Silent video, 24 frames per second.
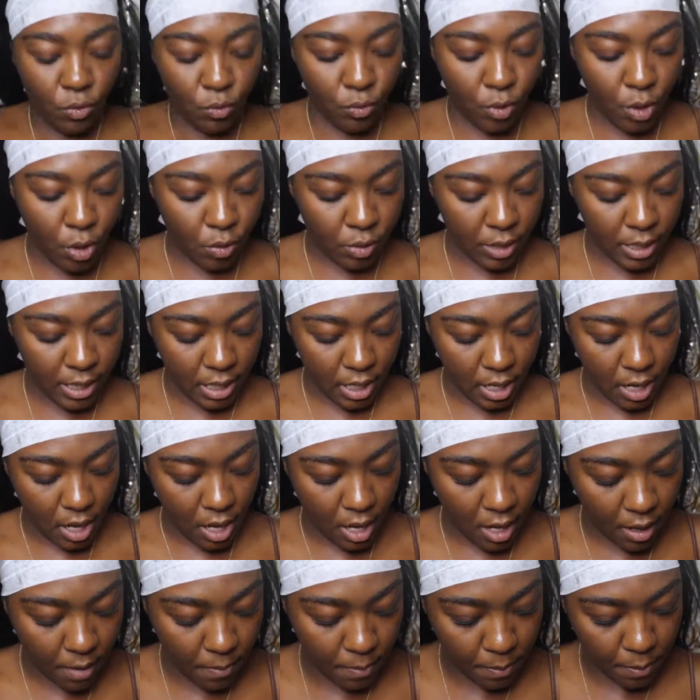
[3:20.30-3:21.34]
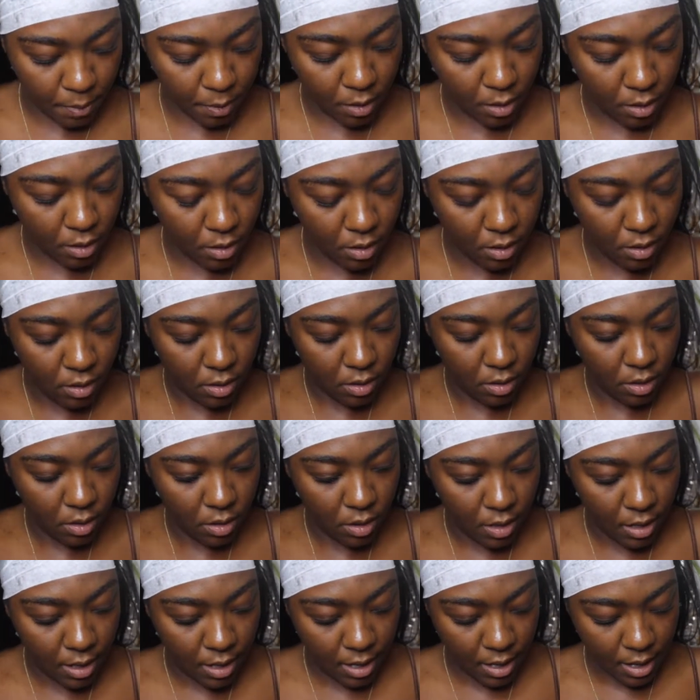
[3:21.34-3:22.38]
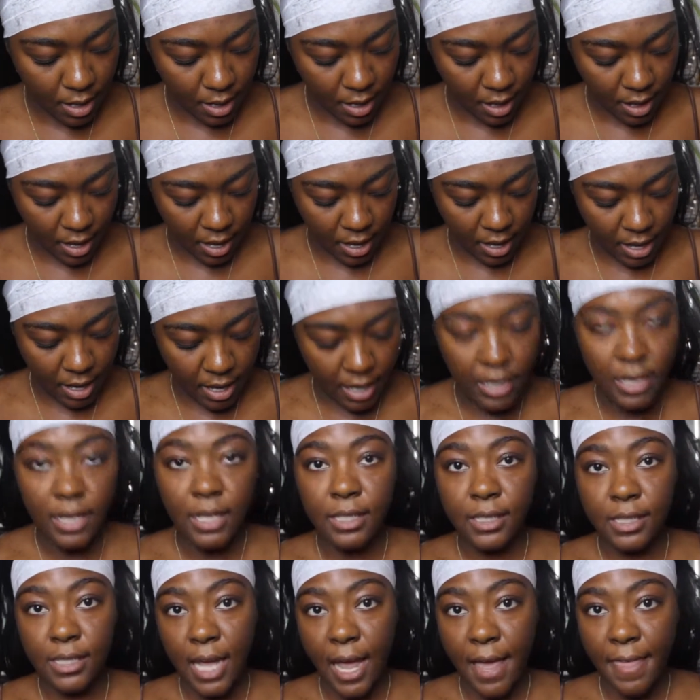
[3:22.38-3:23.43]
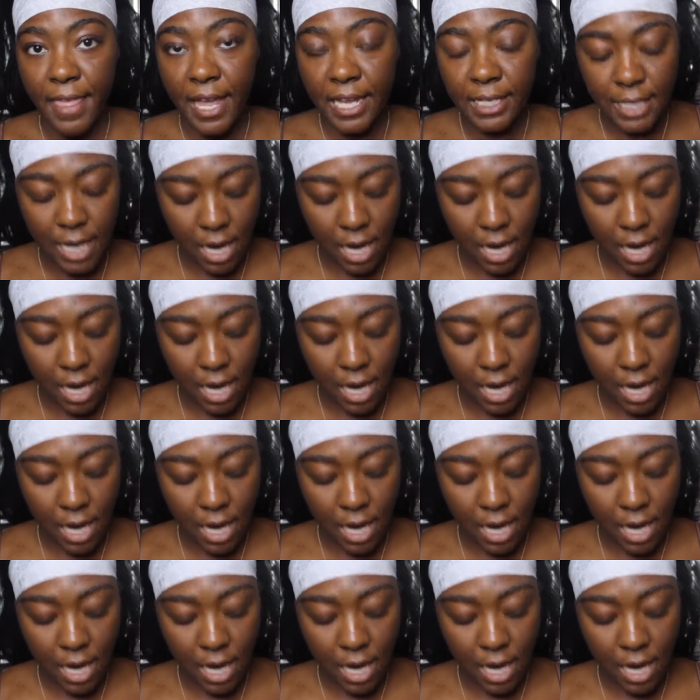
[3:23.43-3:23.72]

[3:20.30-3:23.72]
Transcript: roll it up and tie that